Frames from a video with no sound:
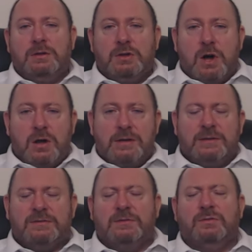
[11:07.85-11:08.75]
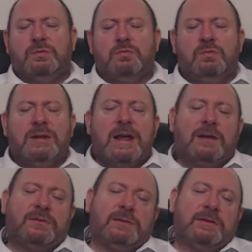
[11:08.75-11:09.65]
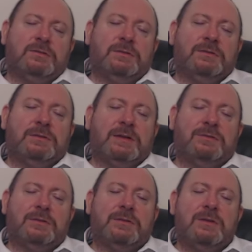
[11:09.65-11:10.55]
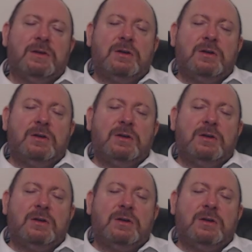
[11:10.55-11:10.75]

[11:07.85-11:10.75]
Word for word: You can't listen to a relaxation session